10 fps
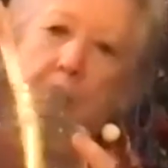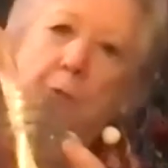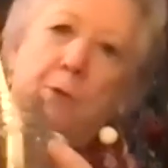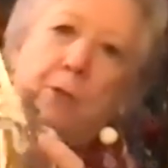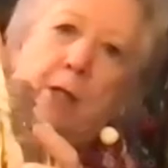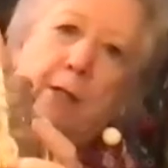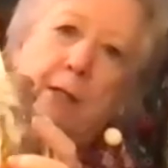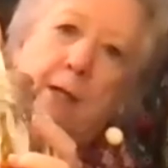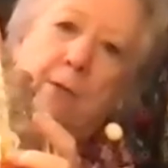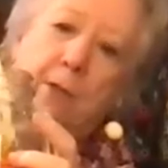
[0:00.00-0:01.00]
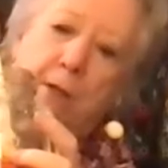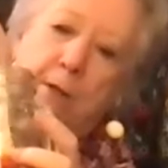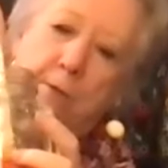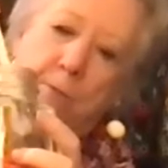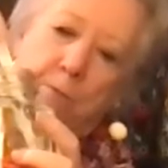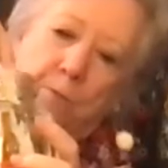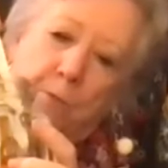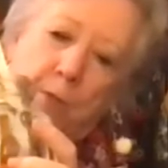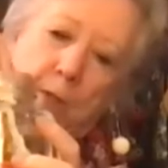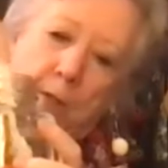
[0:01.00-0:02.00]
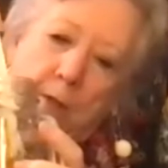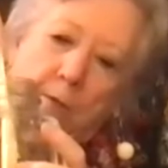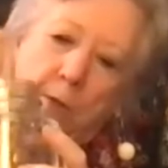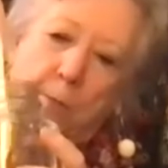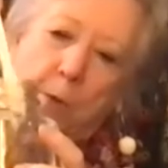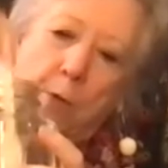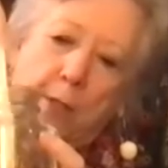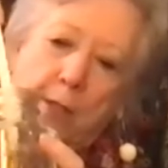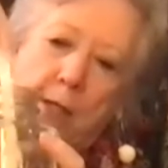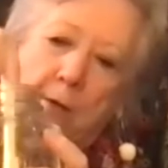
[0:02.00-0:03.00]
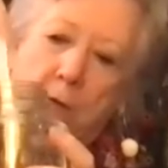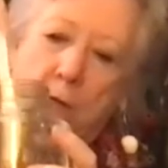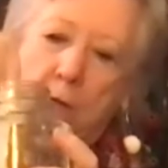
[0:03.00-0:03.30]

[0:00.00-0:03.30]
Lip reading: stuck down there. You poke it down.